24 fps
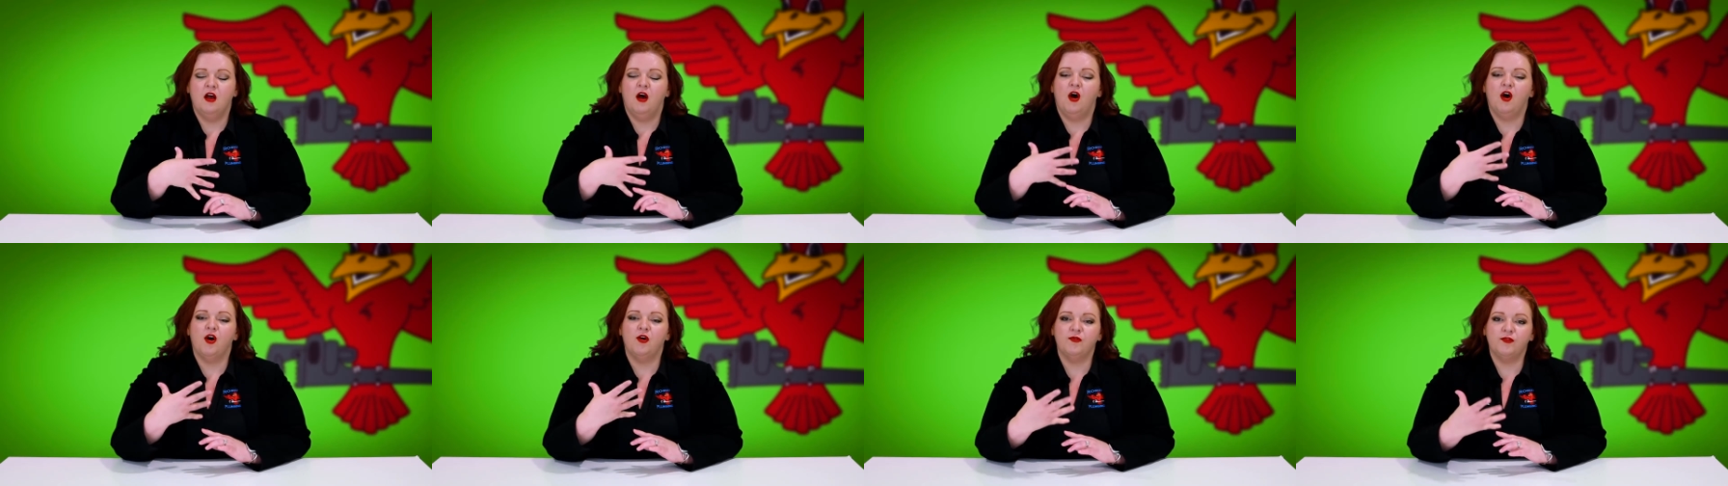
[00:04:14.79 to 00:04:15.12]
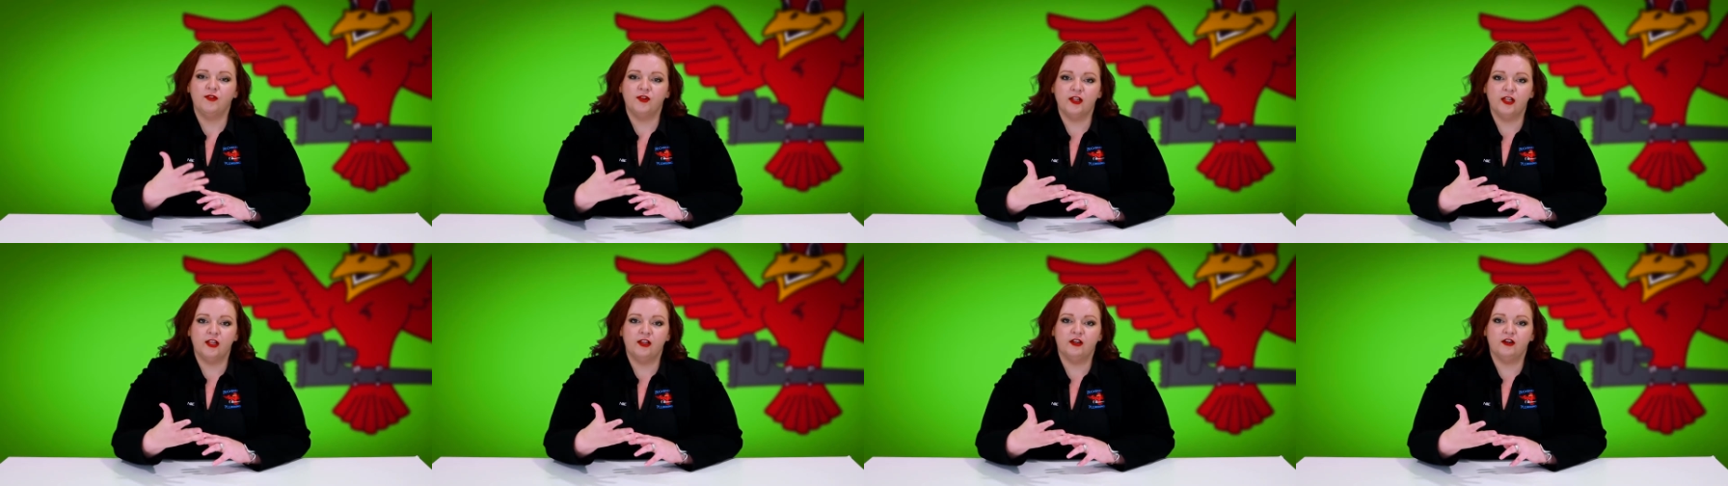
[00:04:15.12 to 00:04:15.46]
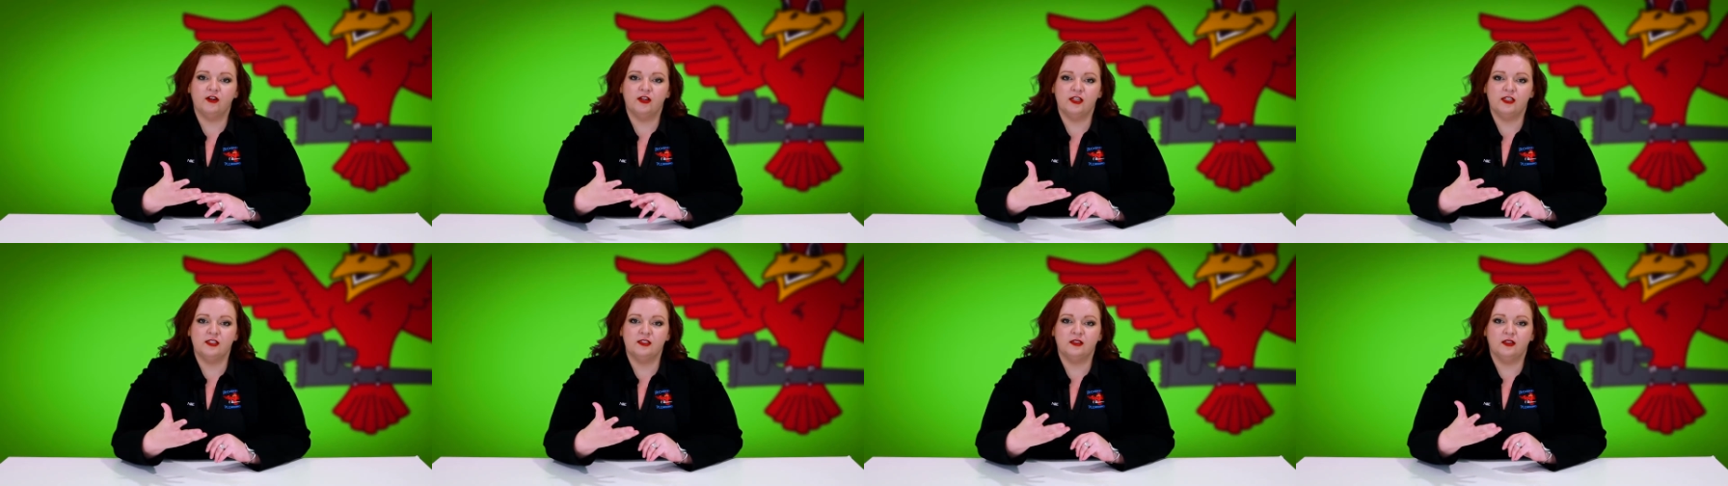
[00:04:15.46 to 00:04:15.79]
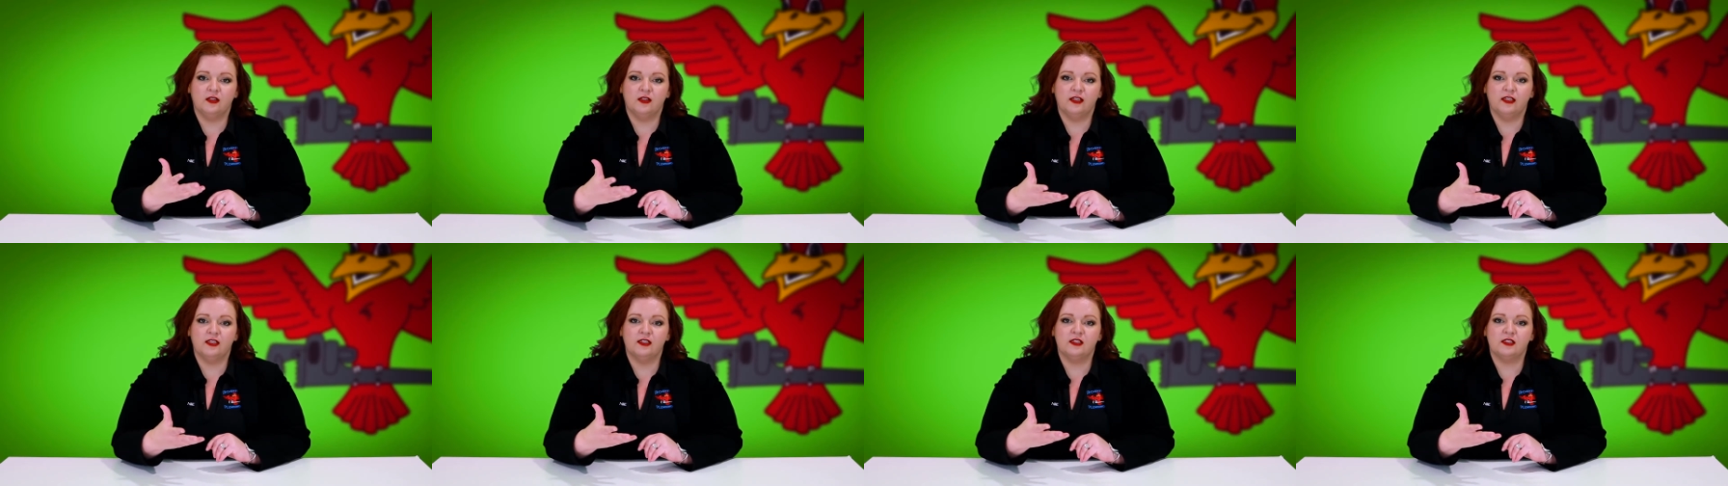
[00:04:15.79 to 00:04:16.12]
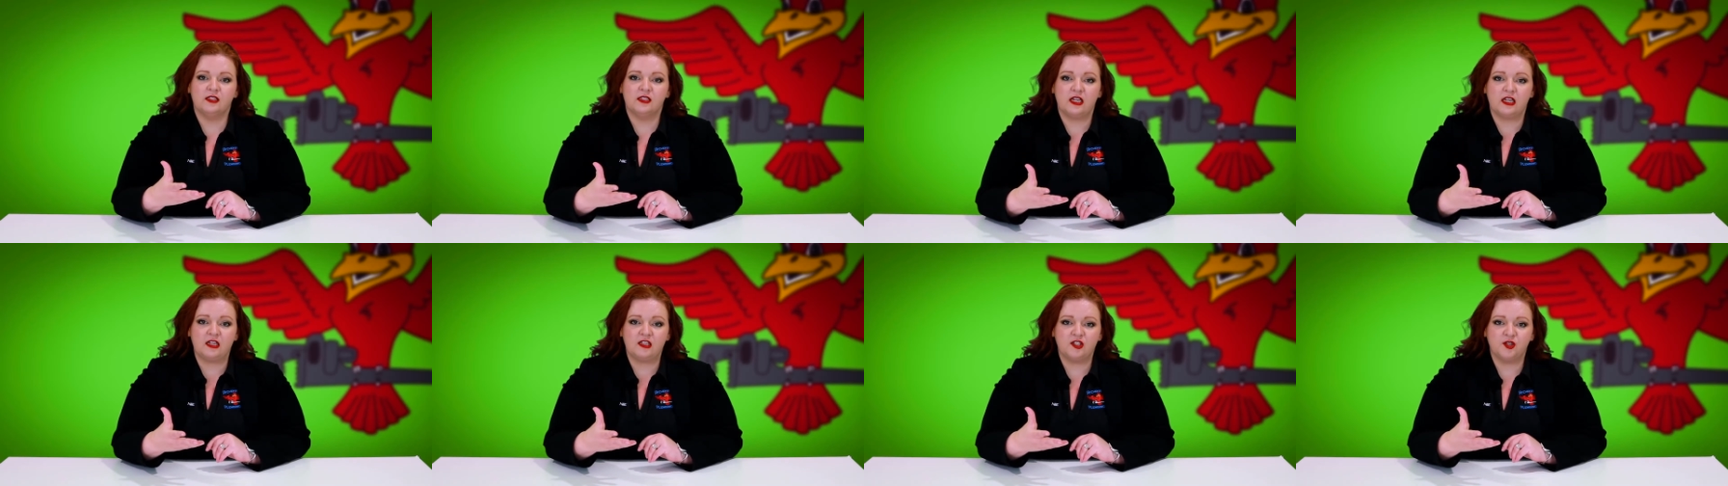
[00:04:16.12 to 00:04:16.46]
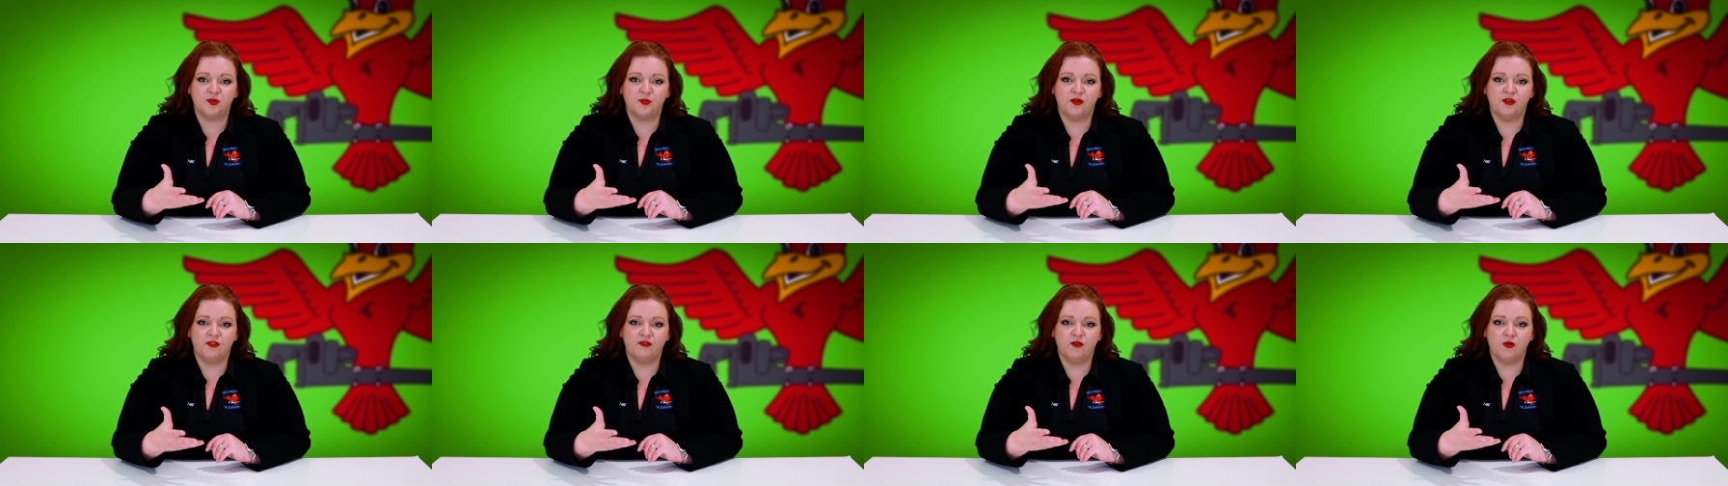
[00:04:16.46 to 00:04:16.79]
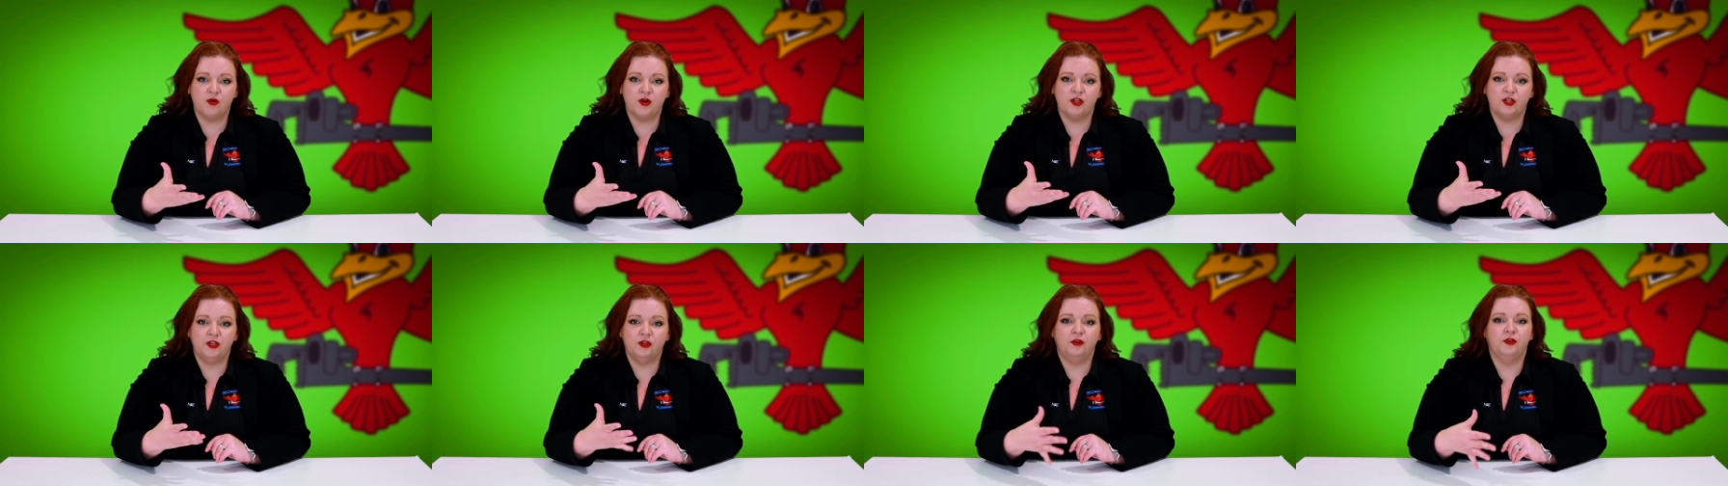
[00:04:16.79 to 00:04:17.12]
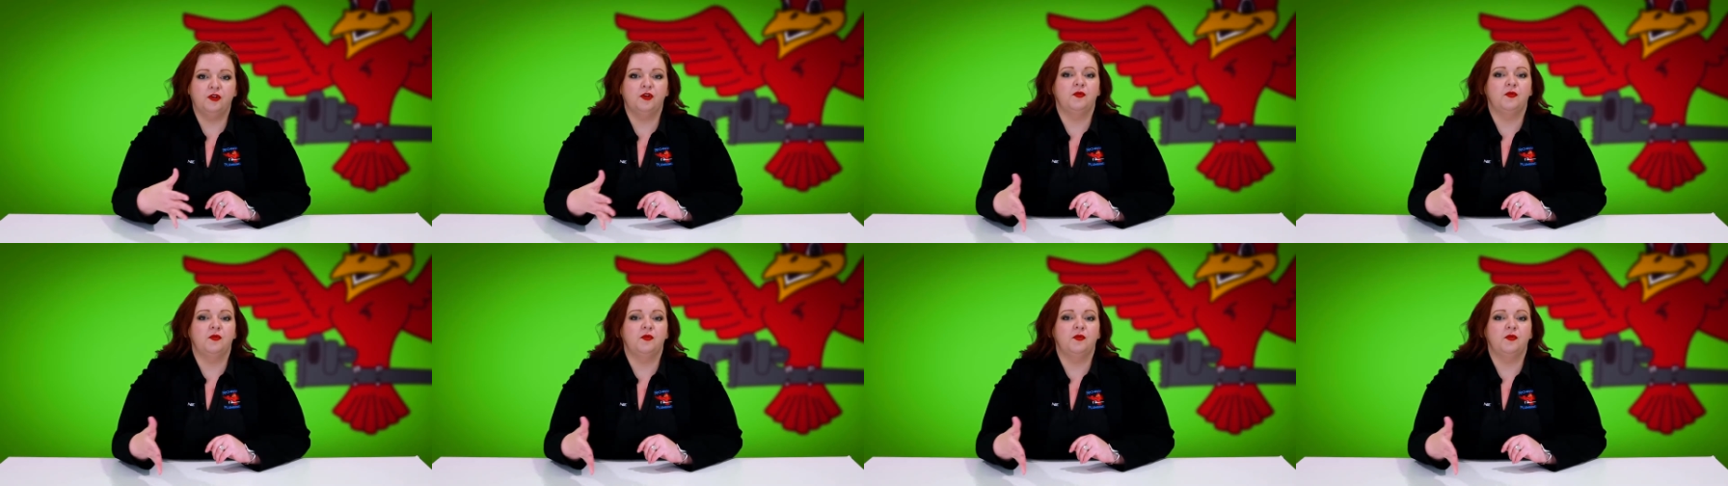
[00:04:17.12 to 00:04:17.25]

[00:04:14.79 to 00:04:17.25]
Hopefully they're easily accessible for you.